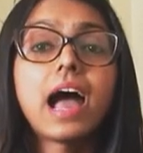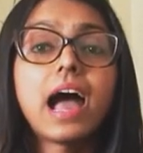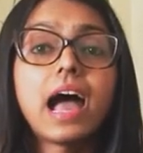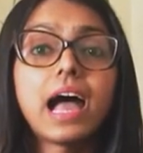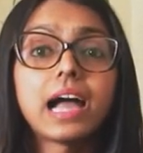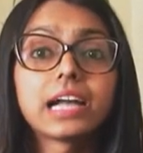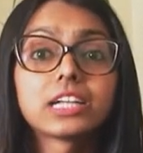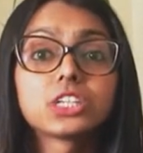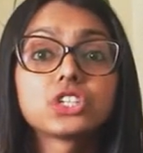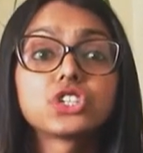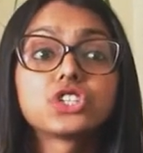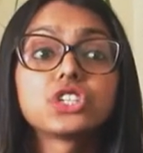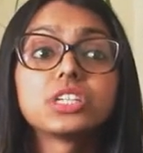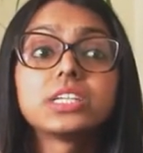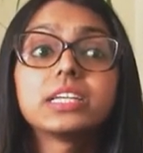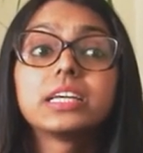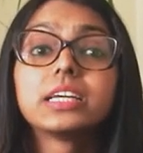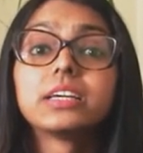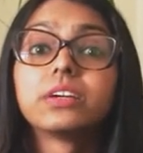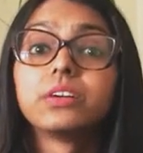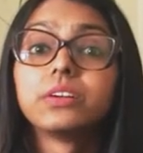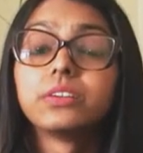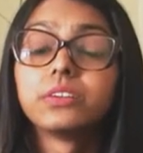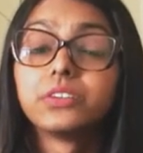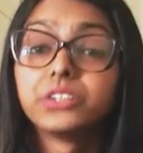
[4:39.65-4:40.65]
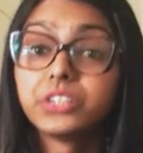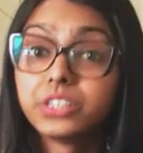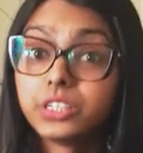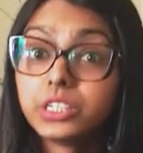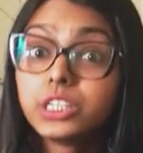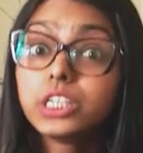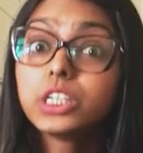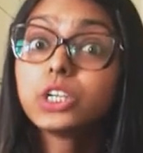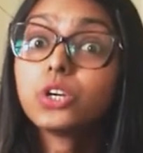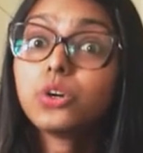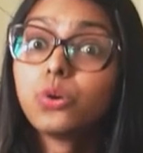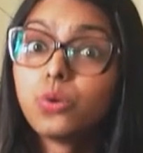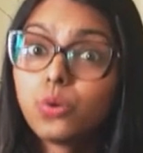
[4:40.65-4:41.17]
actually
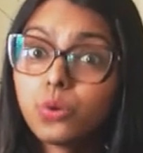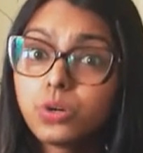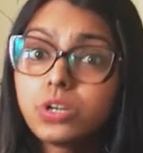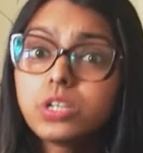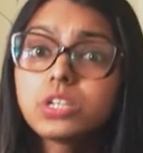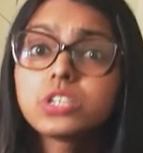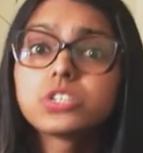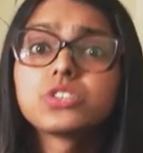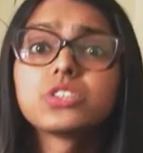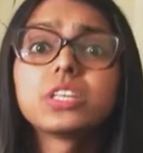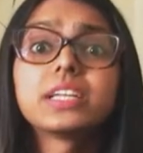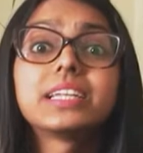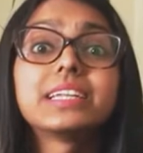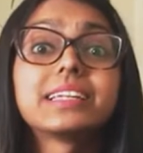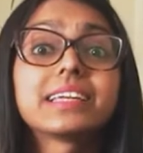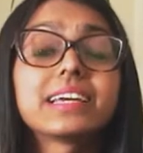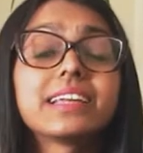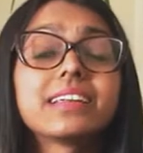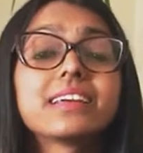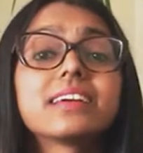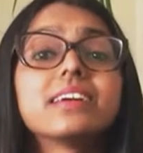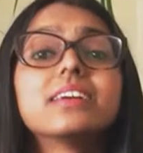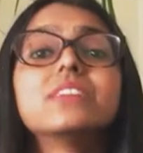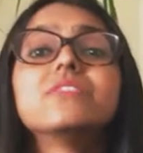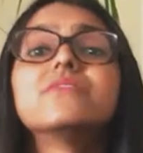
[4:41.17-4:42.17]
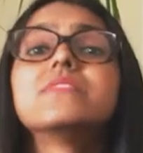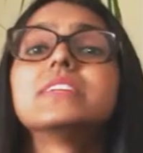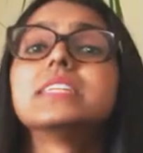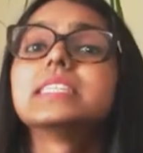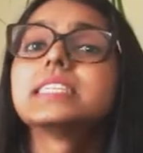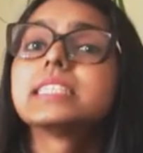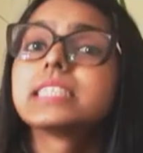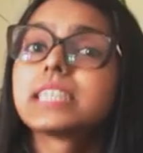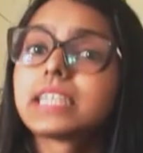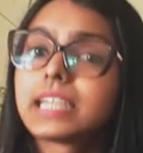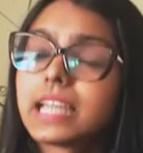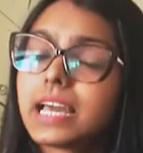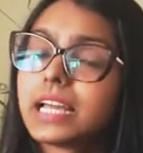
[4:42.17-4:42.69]
really good so that it can
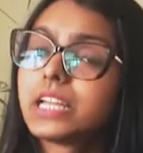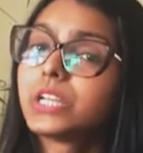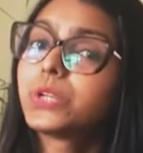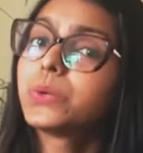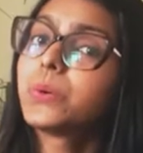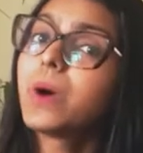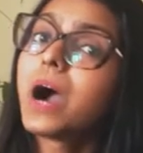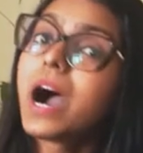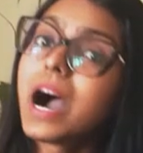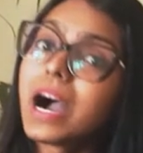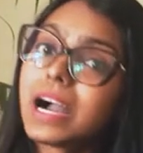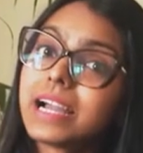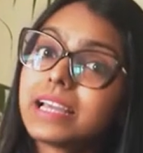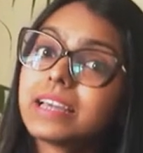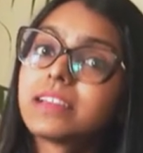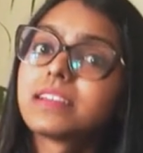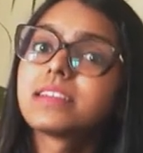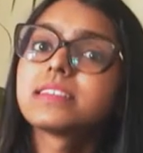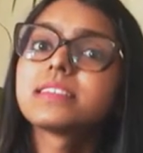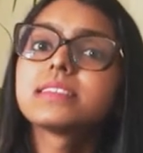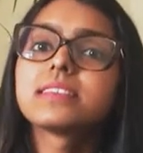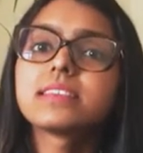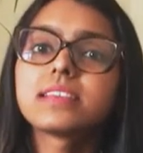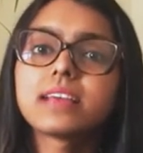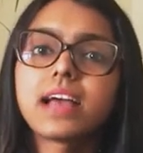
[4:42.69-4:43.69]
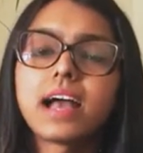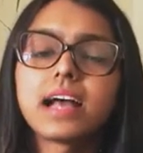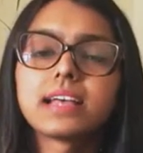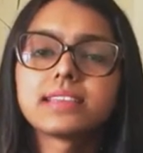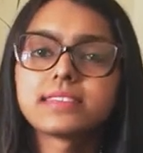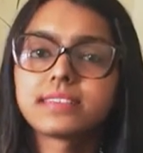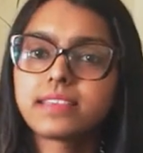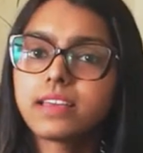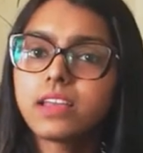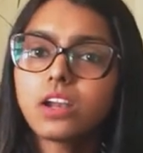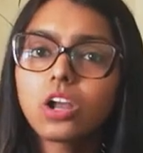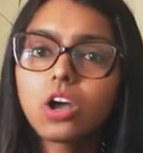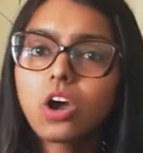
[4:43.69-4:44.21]
convince the client to hire us as
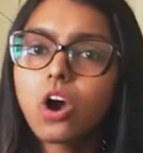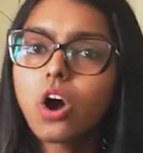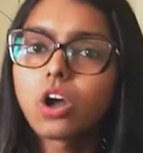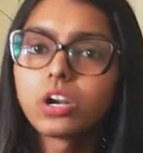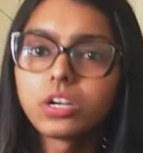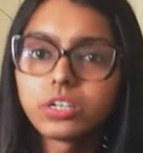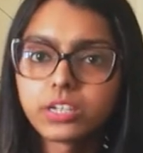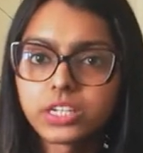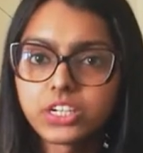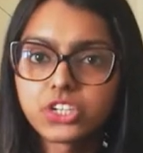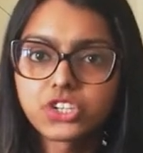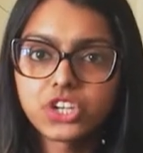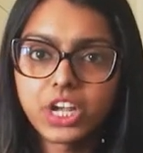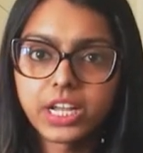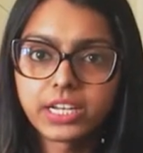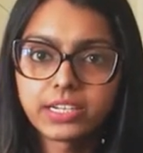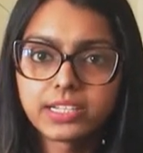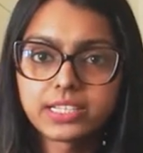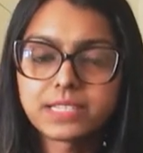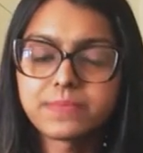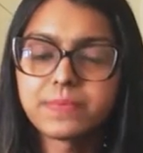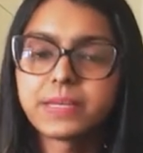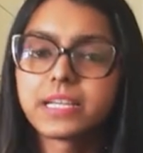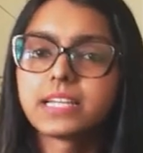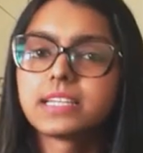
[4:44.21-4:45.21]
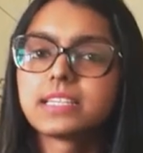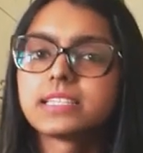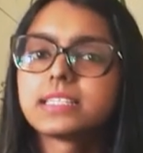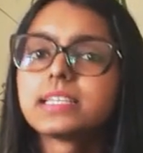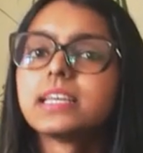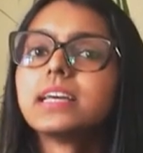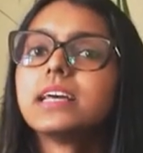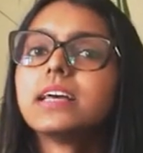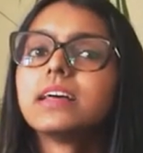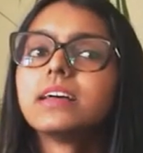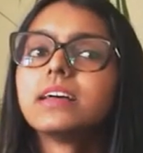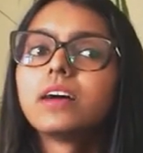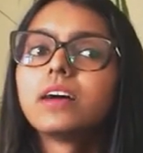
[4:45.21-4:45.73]
their content writers, because
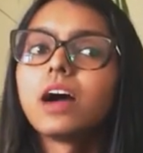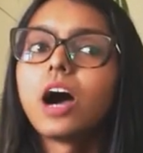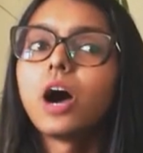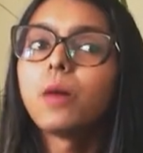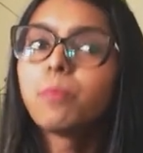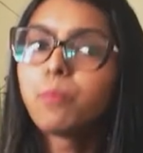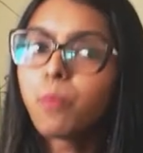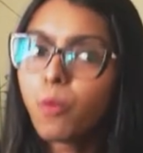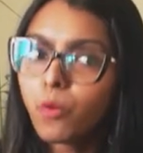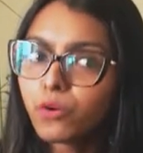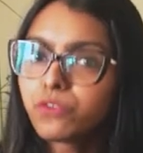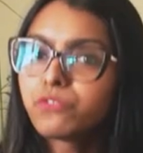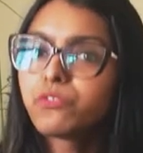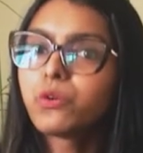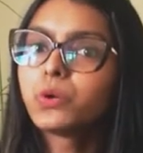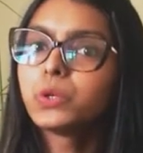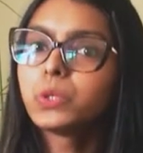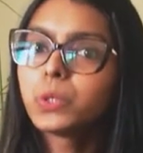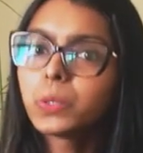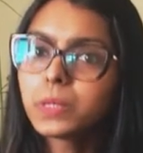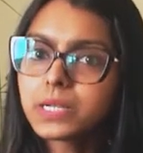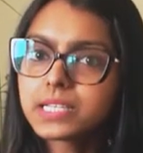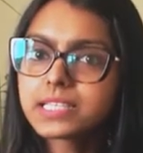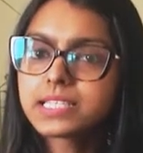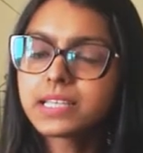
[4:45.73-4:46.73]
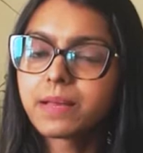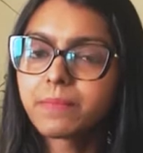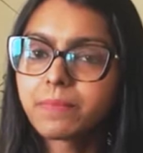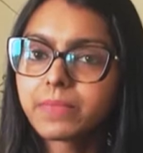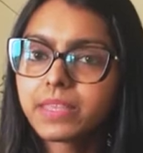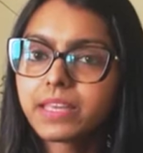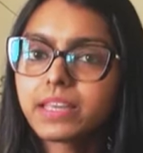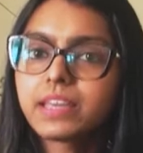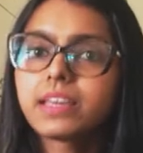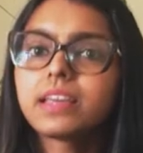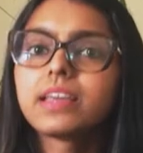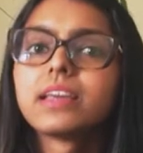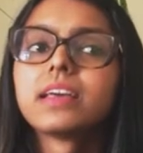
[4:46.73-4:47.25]
a portfolio is
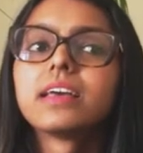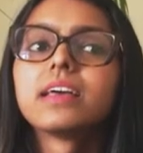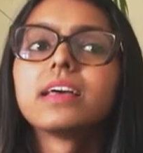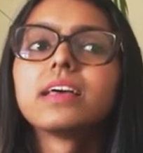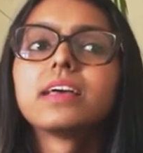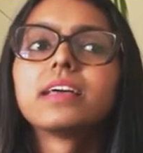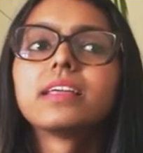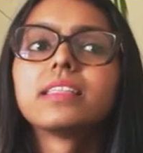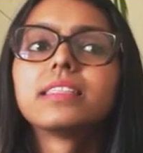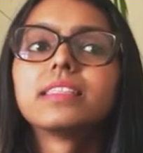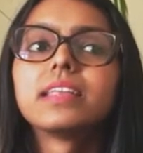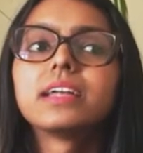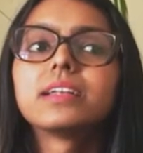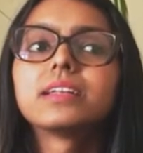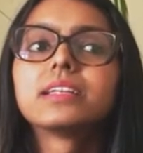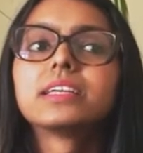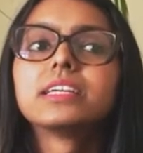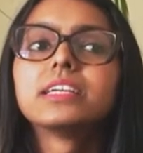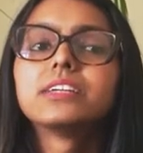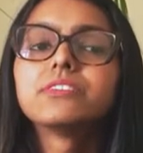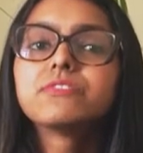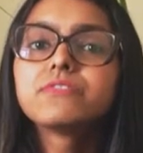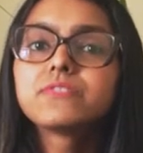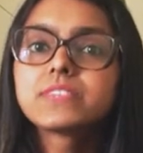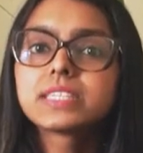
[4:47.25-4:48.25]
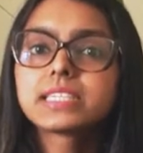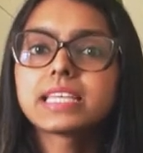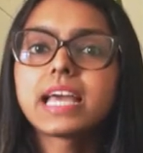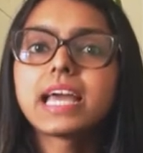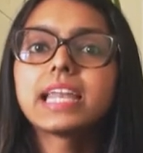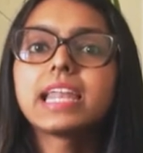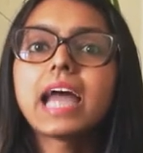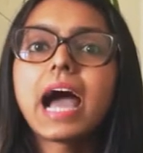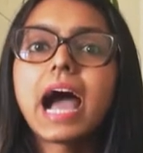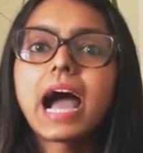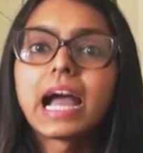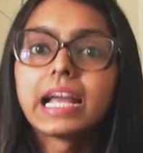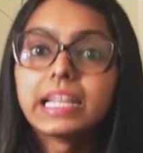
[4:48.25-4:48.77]
something that gives
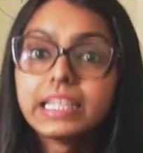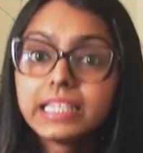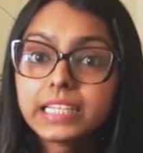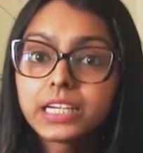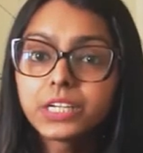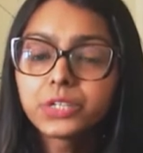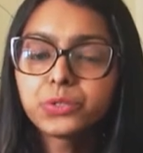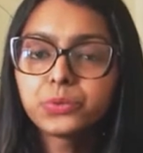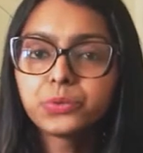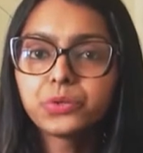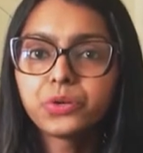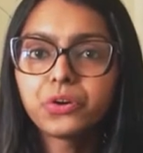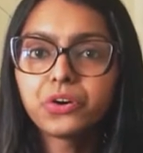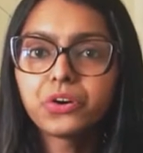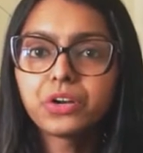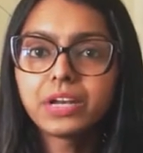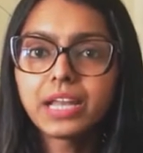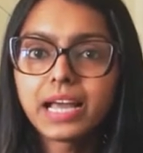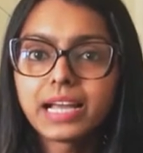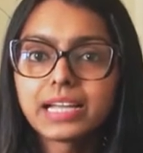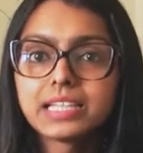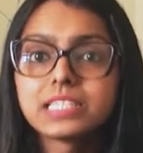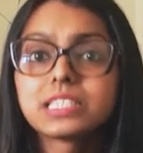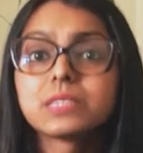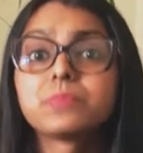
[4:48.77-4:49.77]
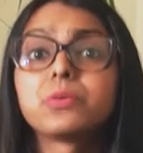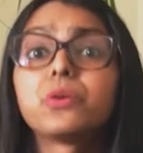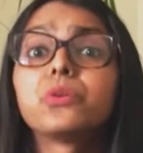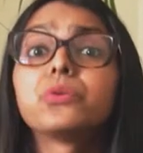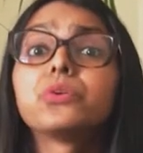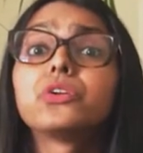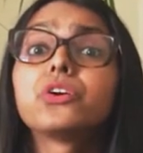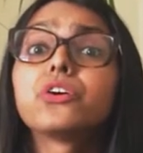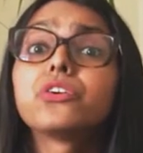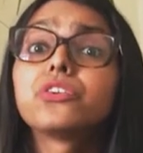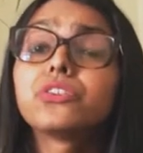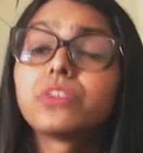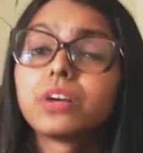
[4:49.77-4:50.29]
an idea to your clients
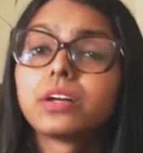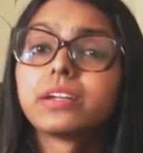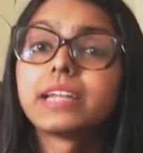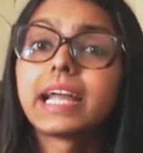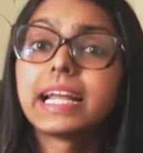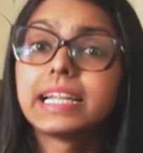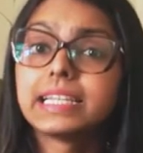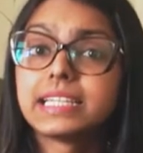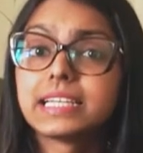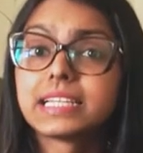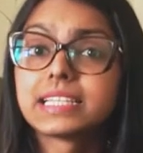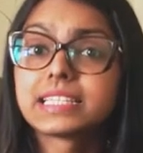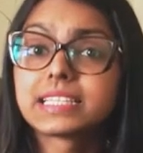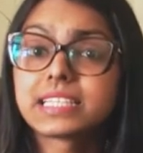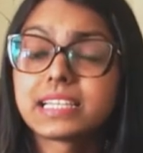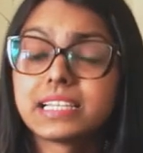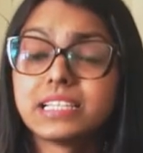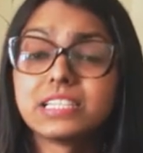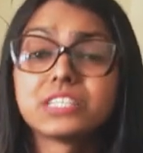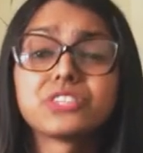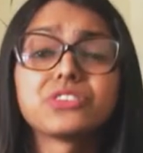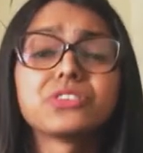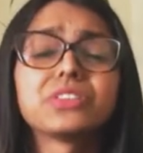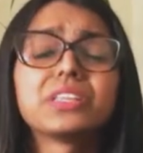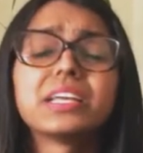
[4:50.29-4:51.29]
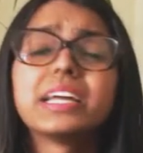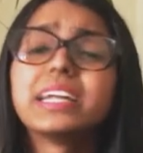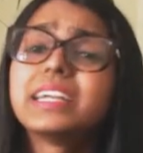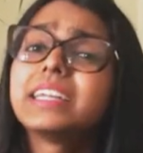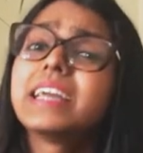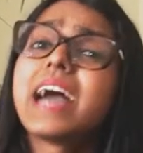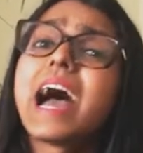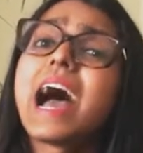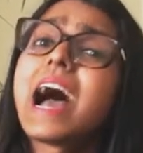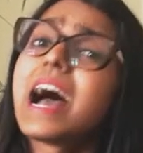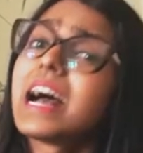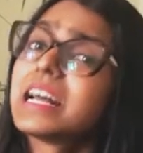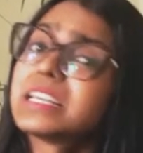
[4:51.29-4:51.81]
about your writing skills. So it
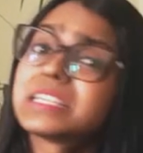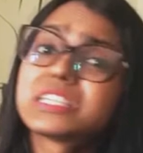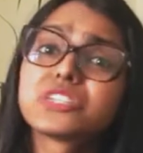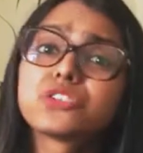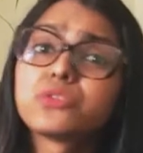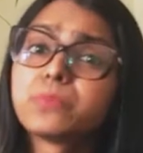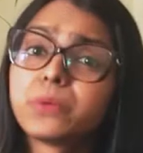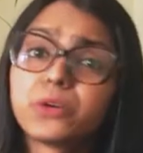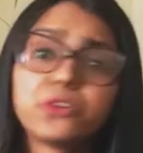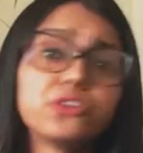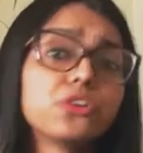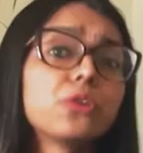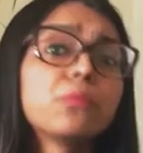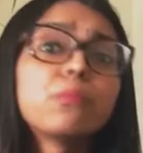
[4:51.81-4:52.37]
has to be good.